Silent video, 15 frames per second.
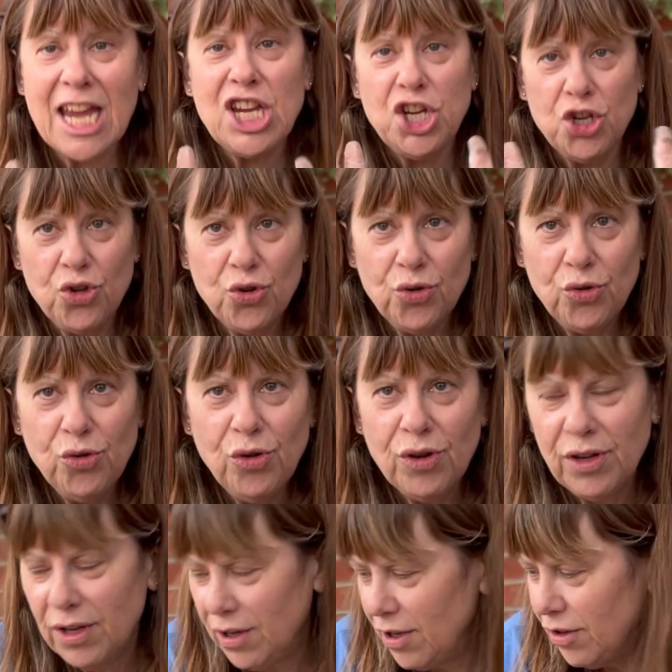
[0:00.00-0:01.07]
you
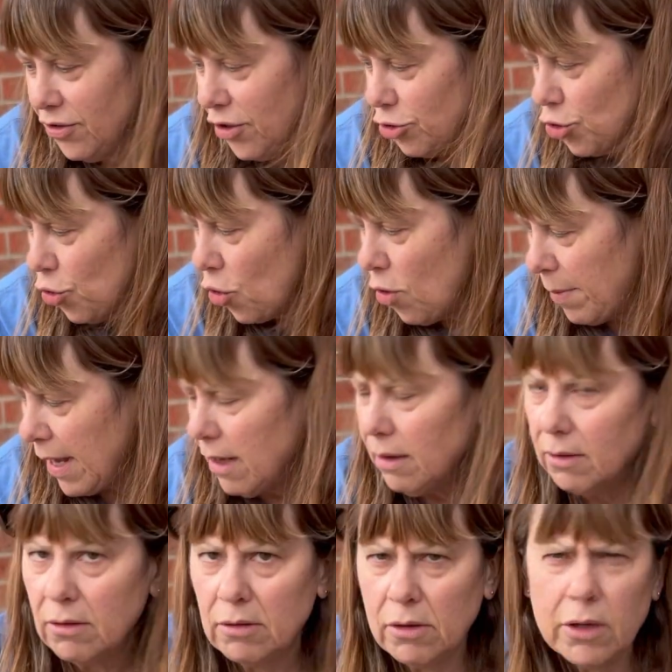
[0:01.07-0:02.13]
the trauma,
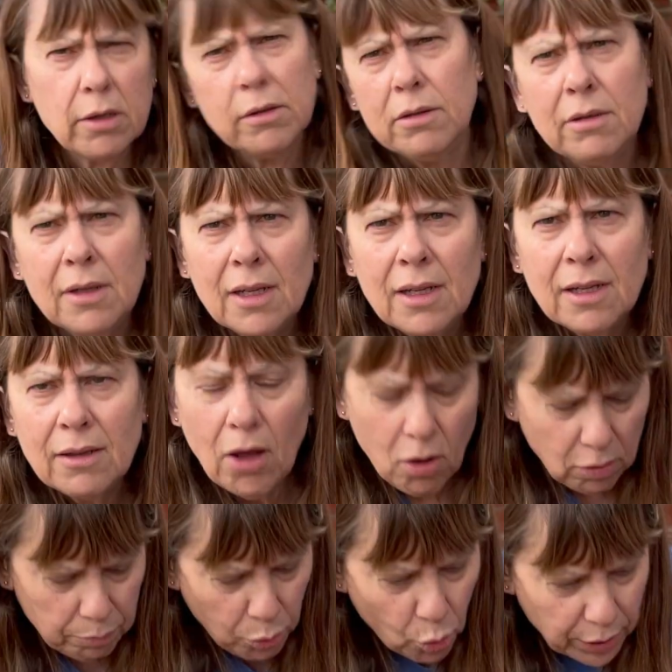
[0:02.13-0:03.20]
although the whole
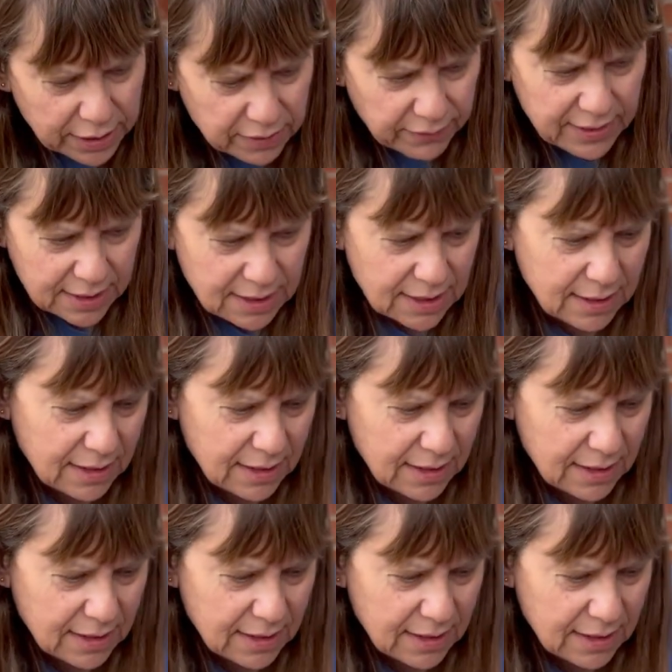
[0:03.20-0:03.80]
point of this is